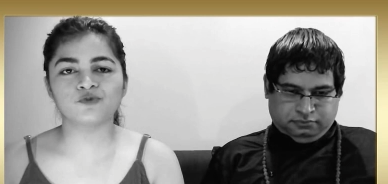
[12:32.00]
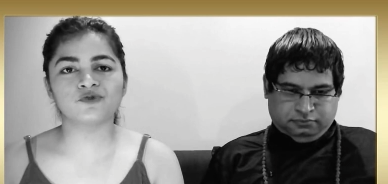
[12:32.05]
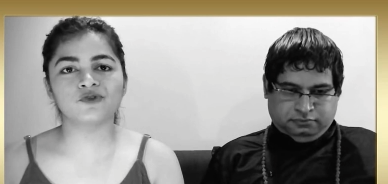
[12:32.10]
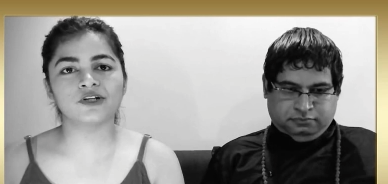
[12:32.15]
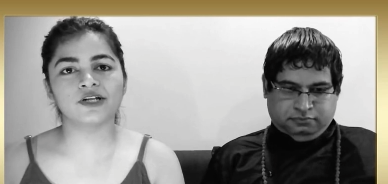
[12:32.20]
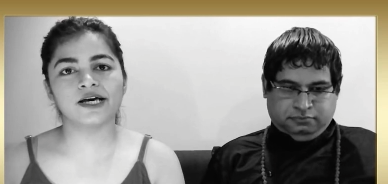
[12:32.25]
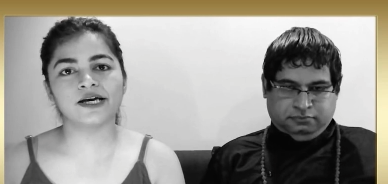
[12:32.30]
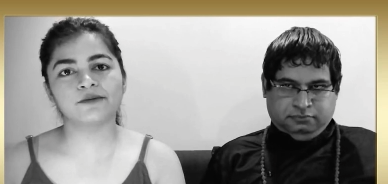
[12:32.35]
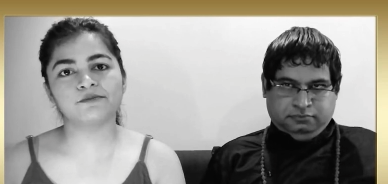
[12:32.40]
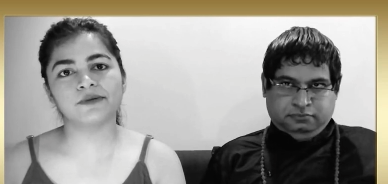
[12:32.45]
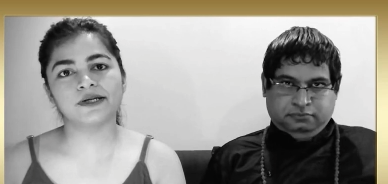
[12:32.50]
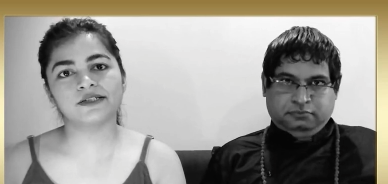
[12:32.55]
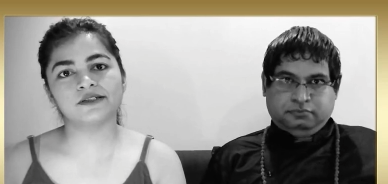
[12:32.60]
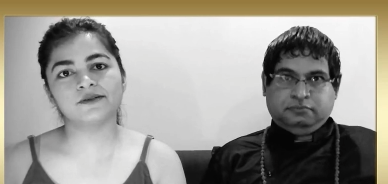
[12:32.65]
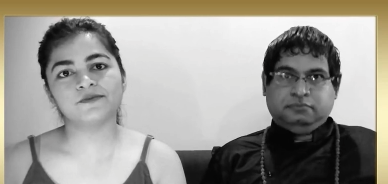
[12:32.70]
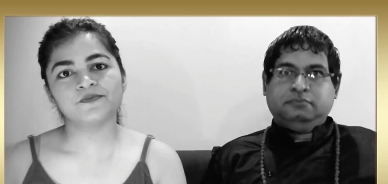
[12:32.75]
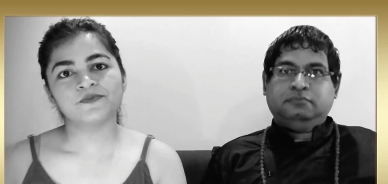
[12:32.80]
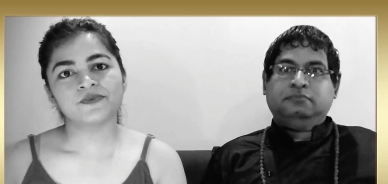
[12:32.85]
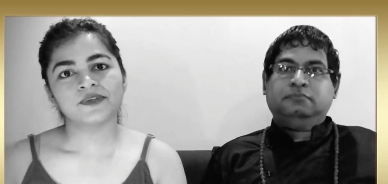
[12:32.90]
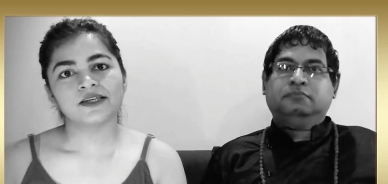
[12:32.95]
Speaker 1: hopeful and
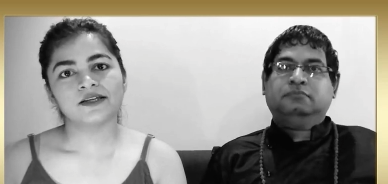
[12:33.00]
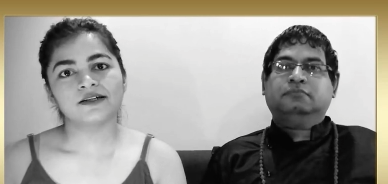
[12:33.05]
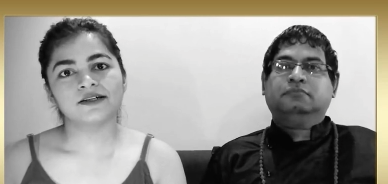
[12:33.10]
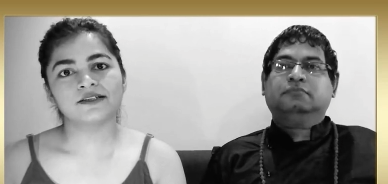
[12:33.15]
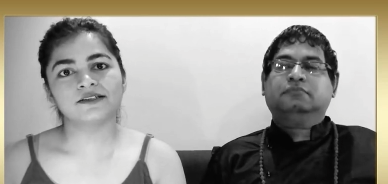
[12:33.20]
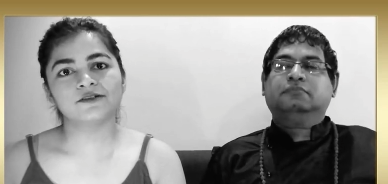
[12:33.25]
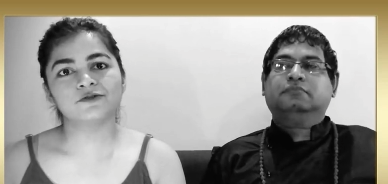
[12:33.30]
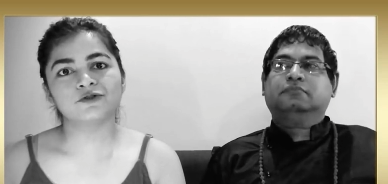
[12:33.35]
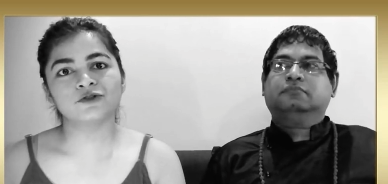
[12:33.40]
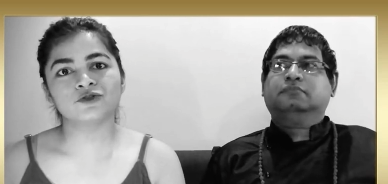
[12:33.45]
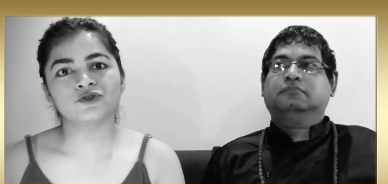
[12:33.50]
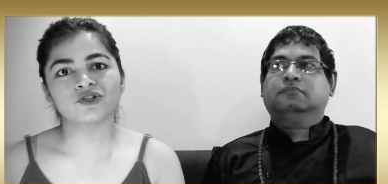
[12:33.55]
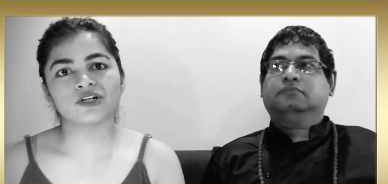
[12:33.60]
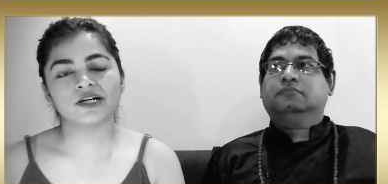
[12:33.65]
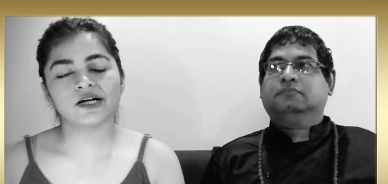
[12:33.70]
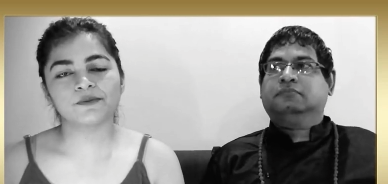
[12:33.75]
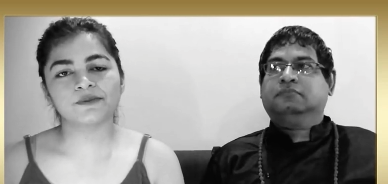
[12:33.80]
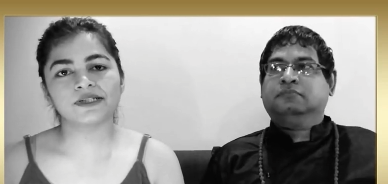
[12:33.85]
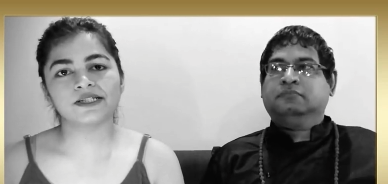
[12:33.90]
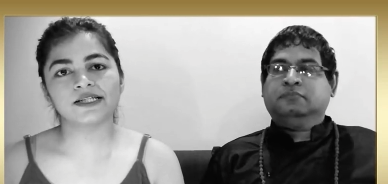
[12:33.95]
better in the
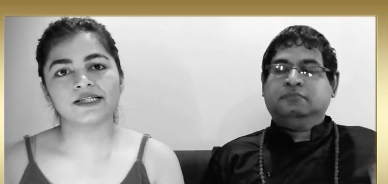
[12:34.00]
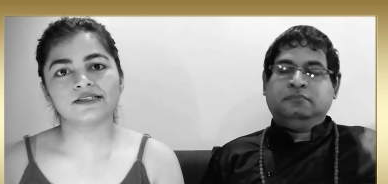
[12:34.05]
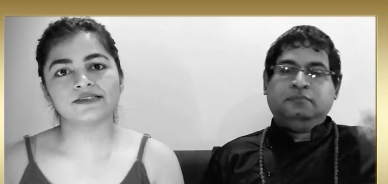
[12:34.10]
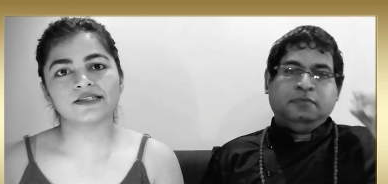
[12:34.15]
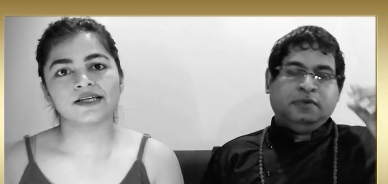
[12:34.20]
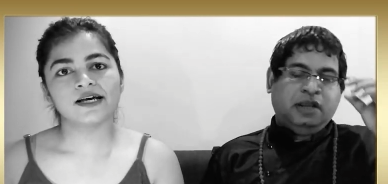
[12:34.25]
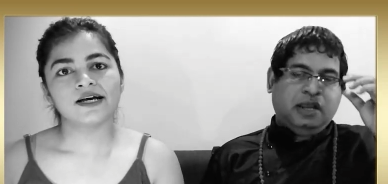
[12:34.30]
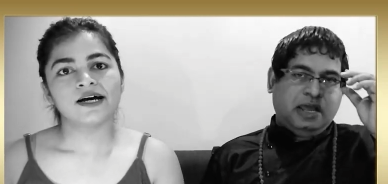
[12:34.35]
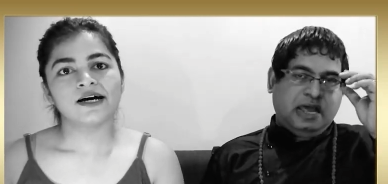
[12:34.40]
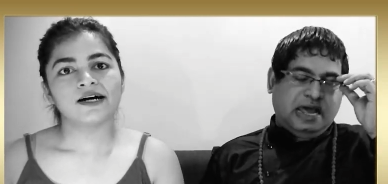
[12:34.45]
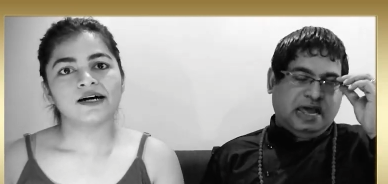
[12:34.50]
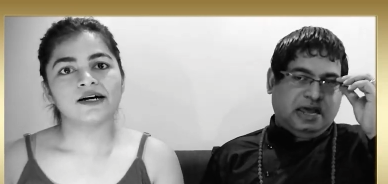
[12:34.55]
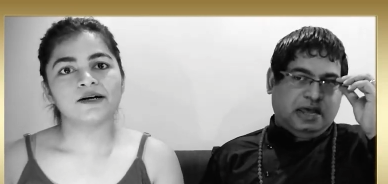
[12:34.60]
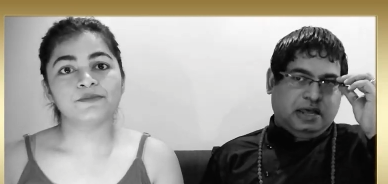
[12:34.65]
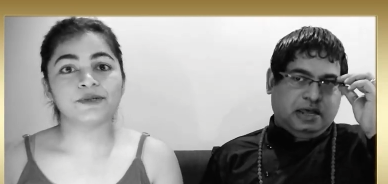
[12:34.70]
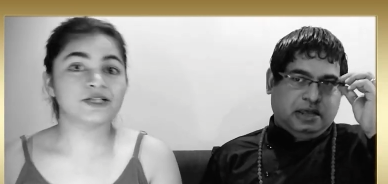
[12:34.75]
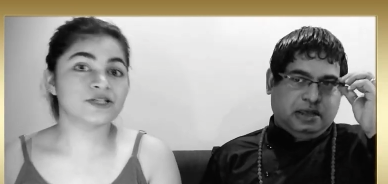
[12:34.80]
future coming days uh,